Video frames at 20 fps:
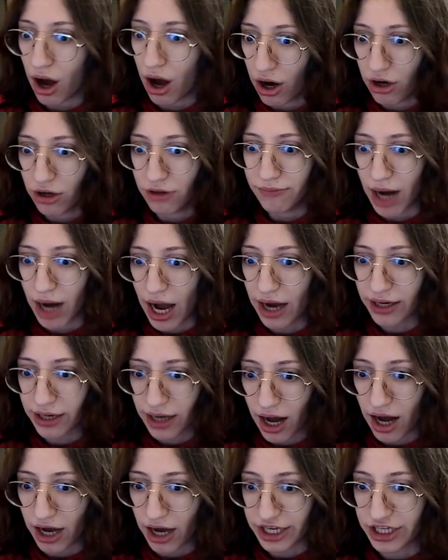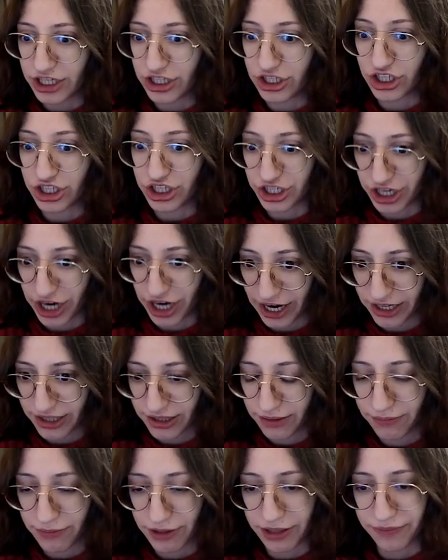Oh my God, he
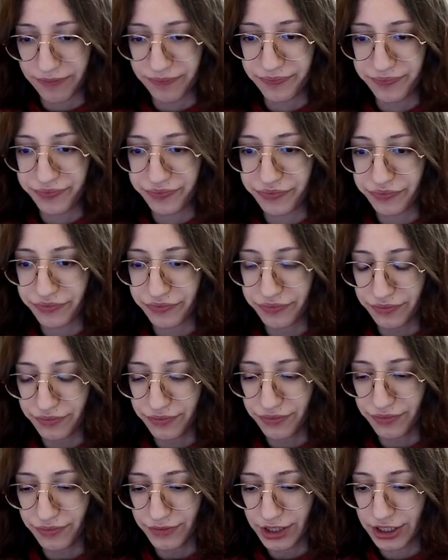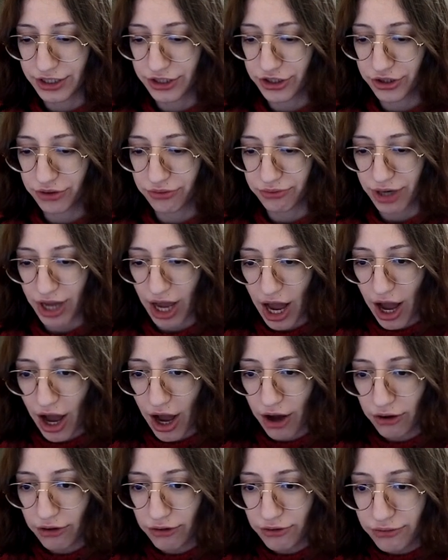checked me. So
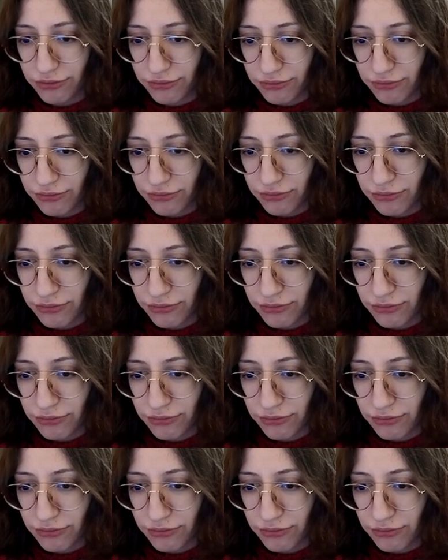now,